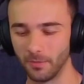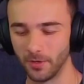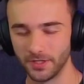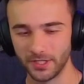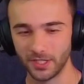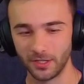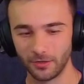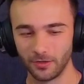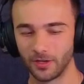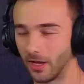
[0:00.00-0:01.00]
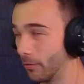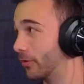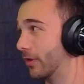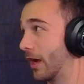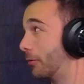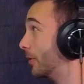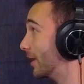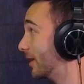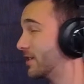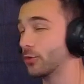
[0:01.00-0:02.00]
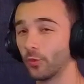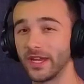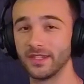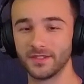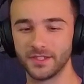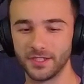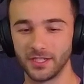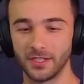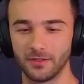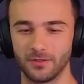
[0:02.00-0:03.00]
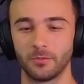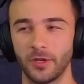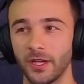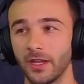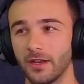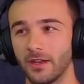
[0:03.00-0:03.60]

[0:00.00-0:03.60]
not punting it either. I will at least wait and see. But